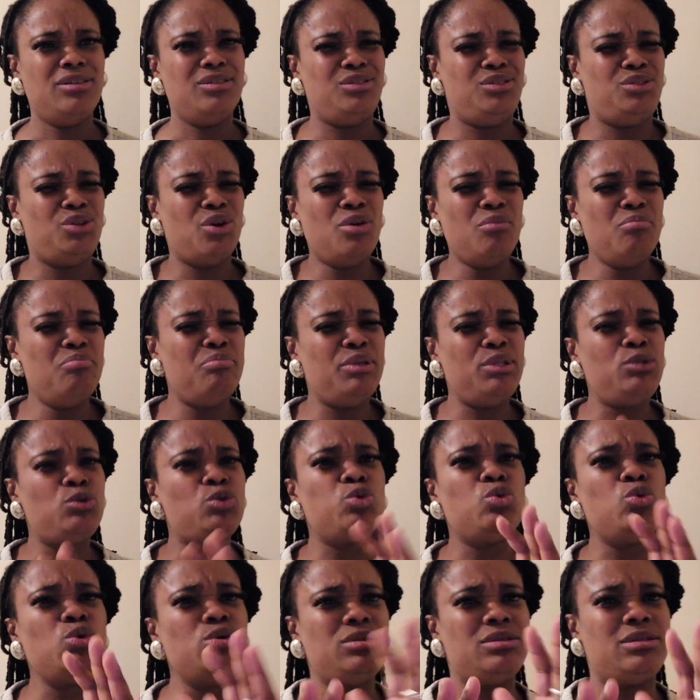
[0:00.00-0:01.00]
don't be
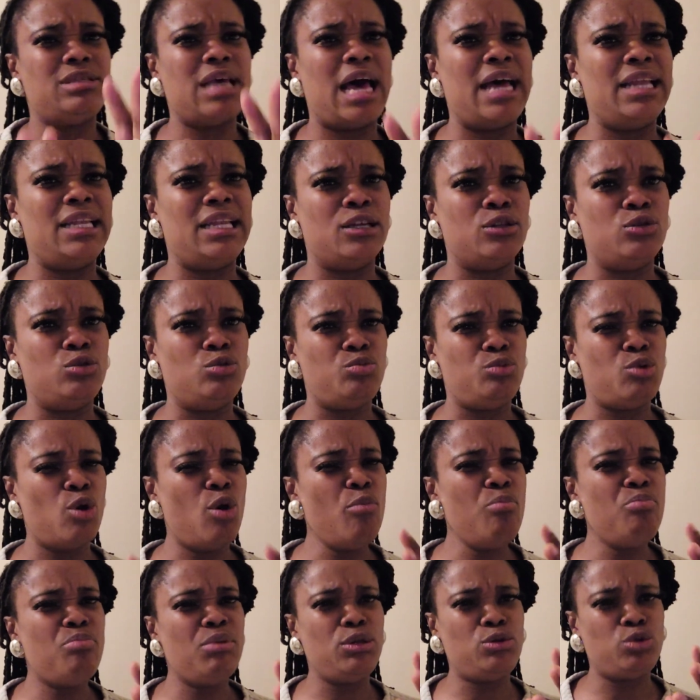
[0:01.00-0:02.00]
too sad and
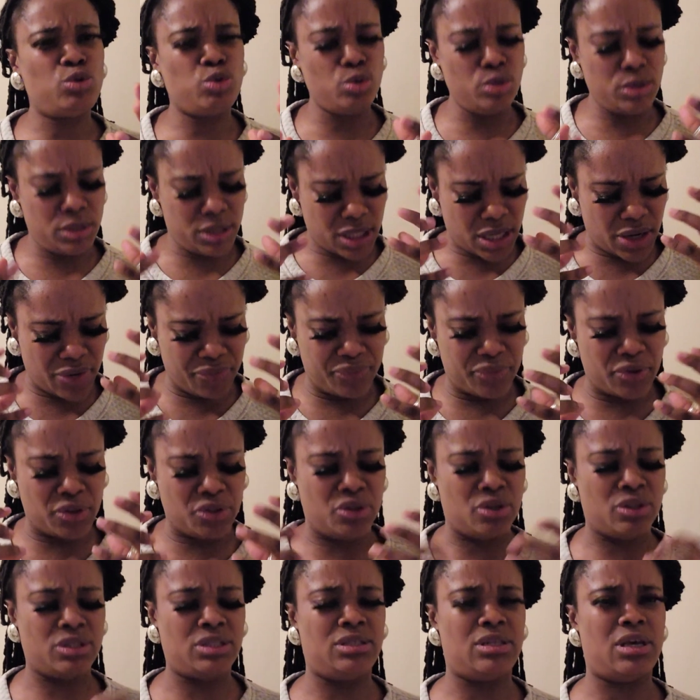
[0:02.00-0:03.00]
don't be too tough on
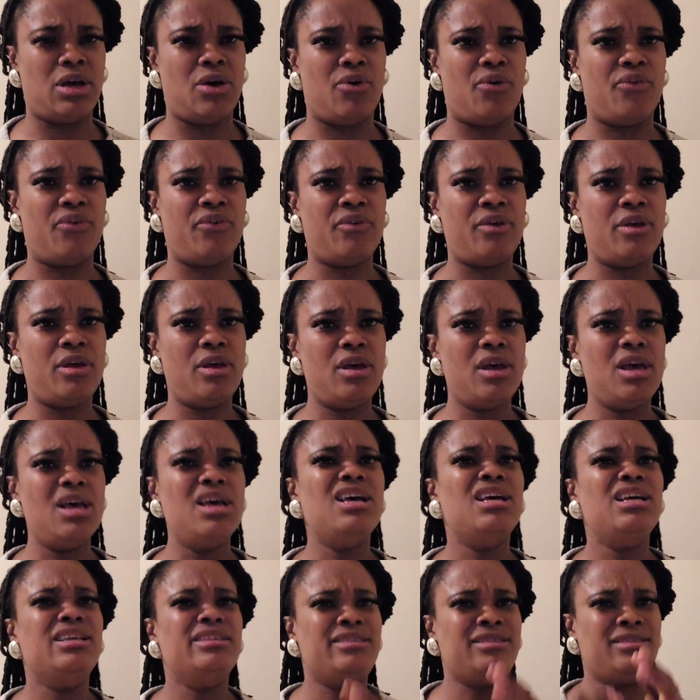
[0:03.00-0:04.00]
yourself.
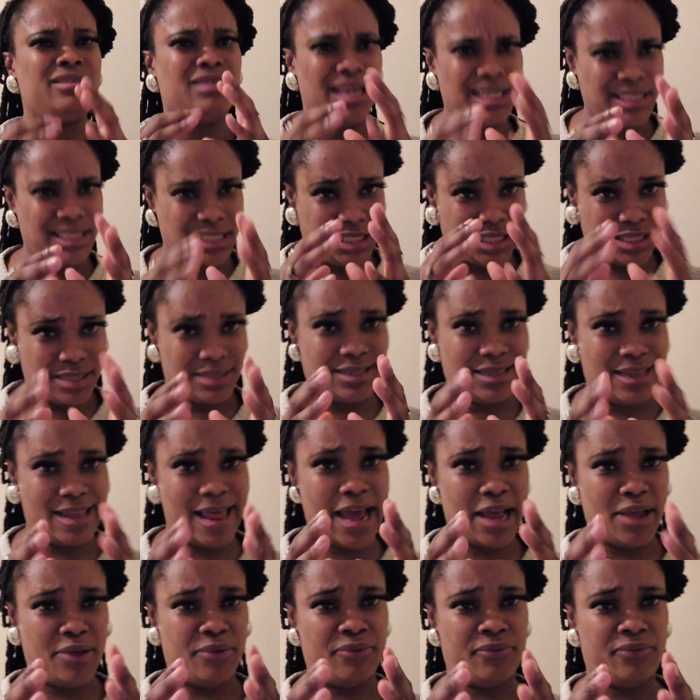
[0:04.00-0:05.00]
Such is
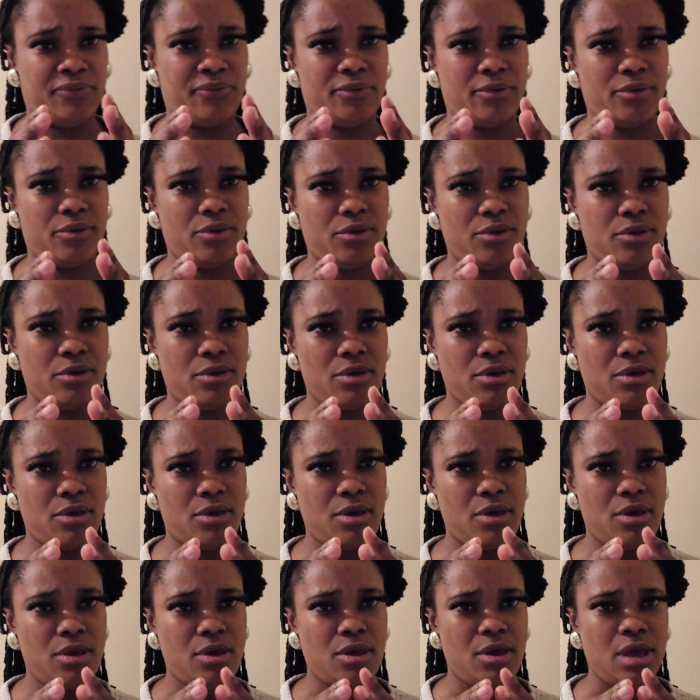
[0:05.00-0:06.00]
life.
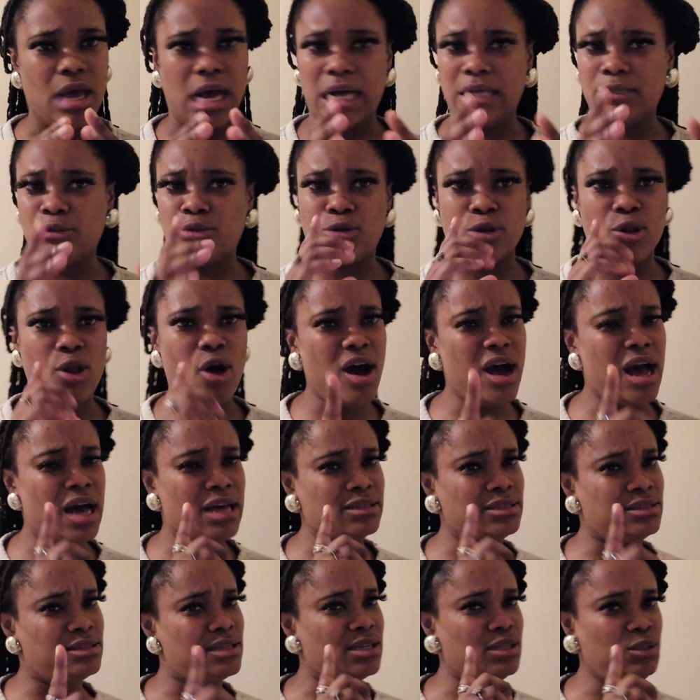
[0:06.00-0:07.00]
As long
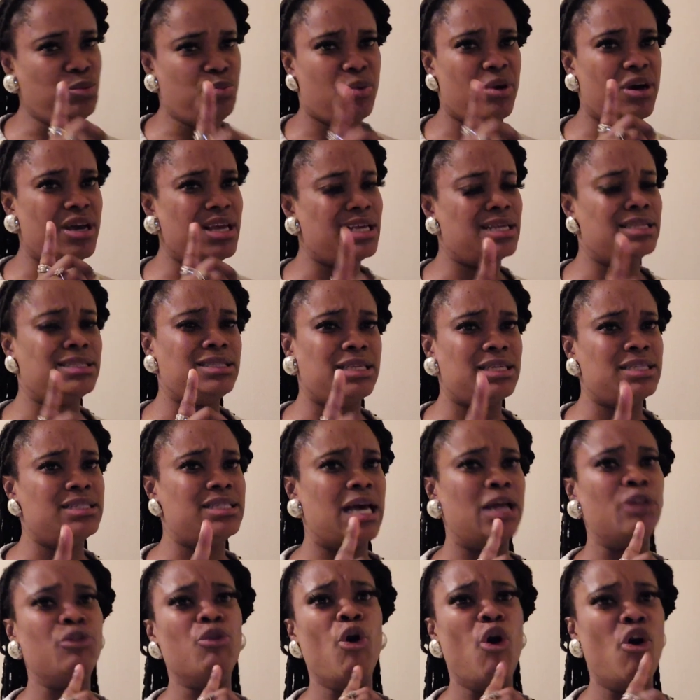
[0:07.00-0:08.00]
as this boy isn't
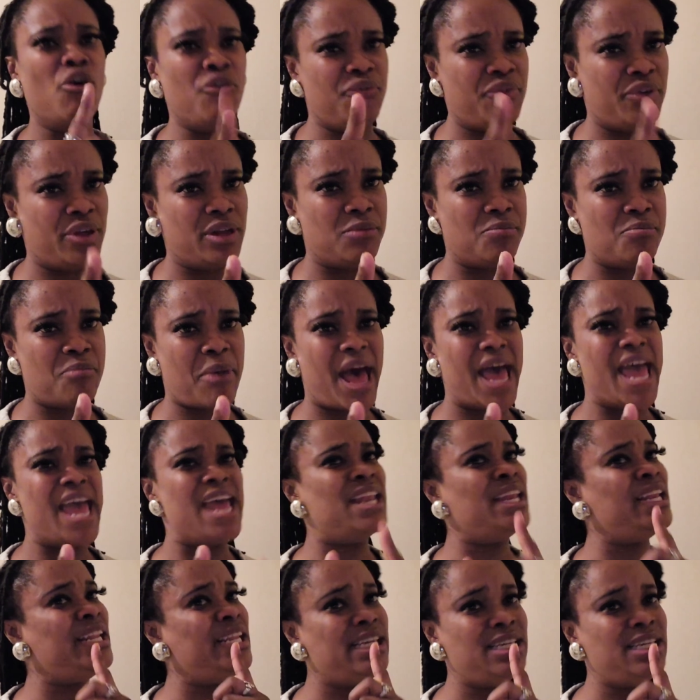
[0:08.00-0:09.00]
an orphan but
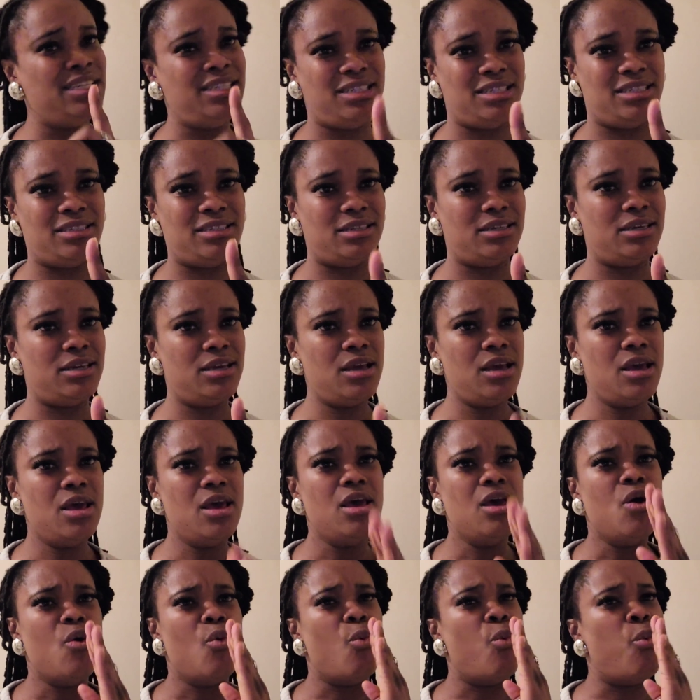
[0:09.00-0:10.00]
a needy,
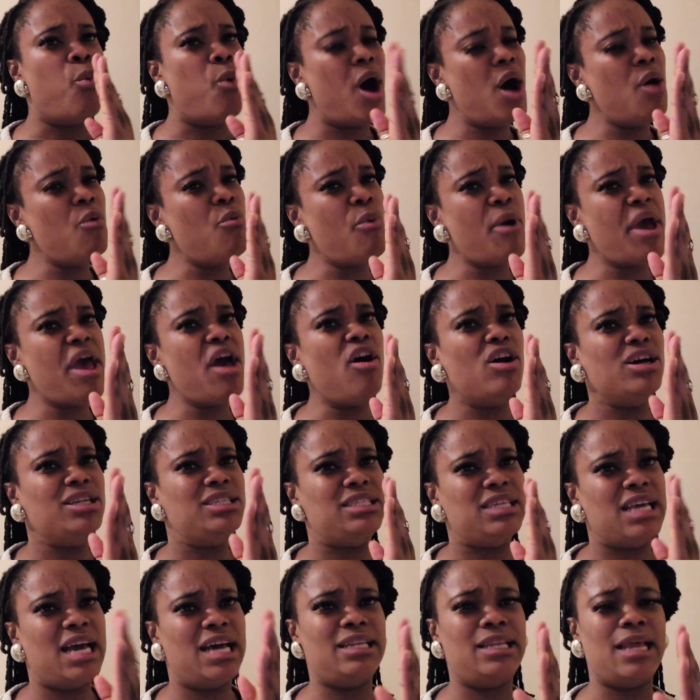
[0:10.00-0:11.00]
one way or
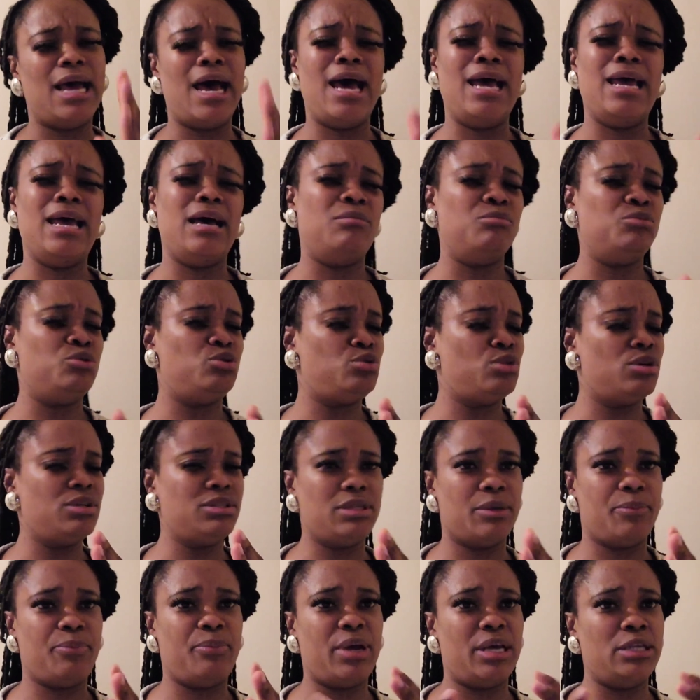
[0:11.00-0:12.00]
the other, I am so
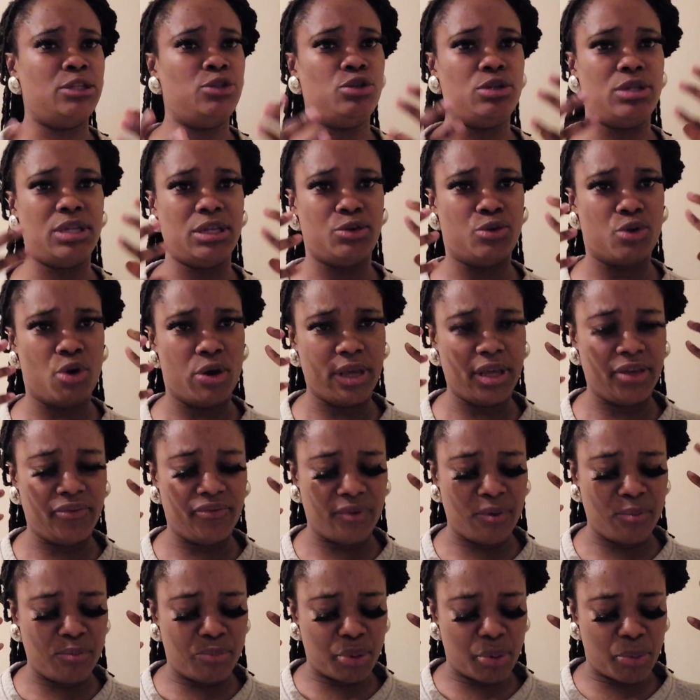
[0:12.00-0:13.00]
surprised you did not
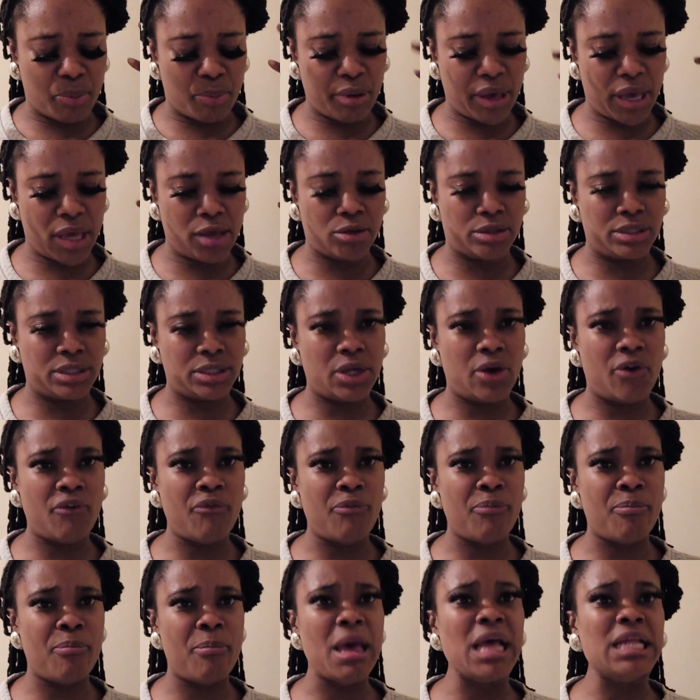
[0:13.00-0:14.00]
even prepare
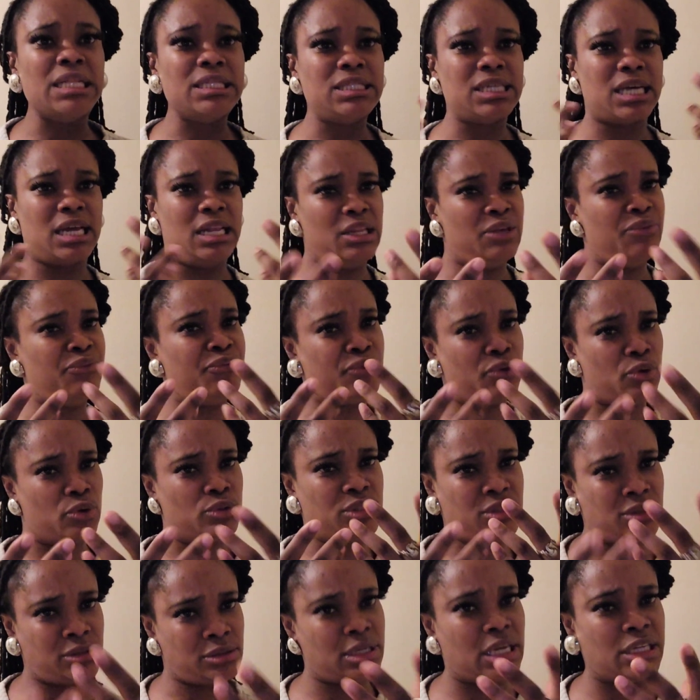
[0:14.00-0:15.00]
yourself mentally for
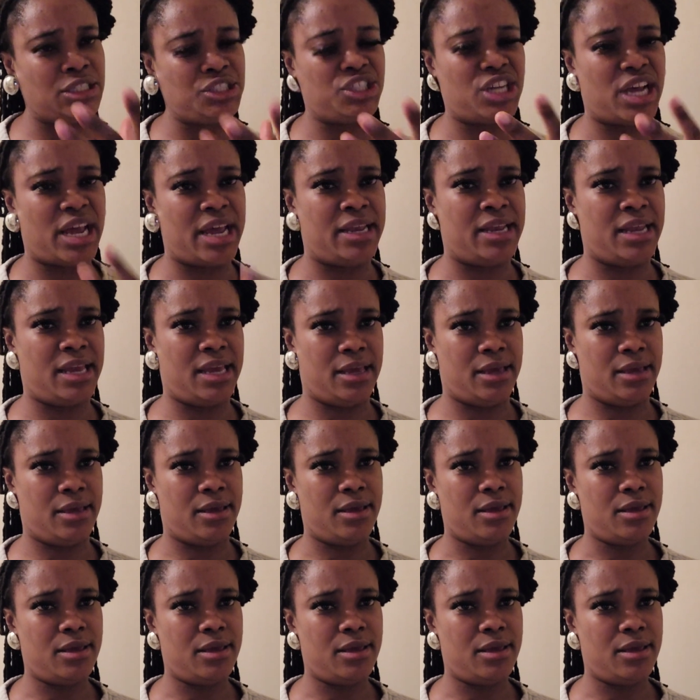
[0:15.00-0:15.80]
such a day.